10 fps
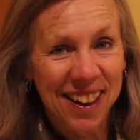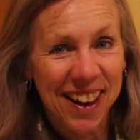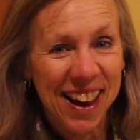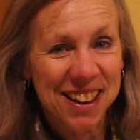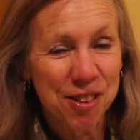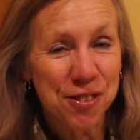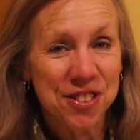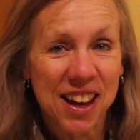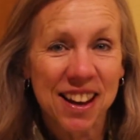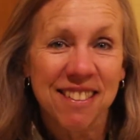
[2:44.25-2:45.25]
And you've
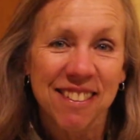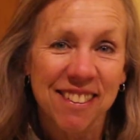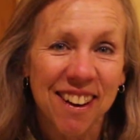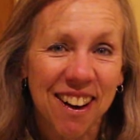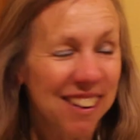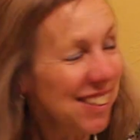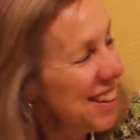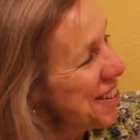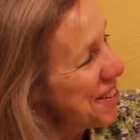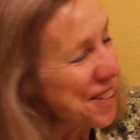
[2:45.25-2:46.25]
seen our
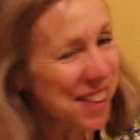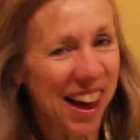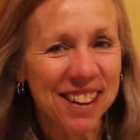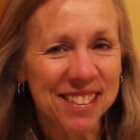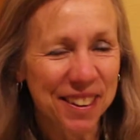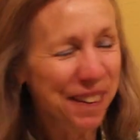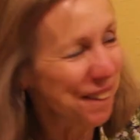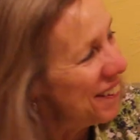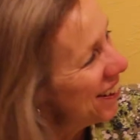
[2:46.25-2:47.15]
lizard do that too.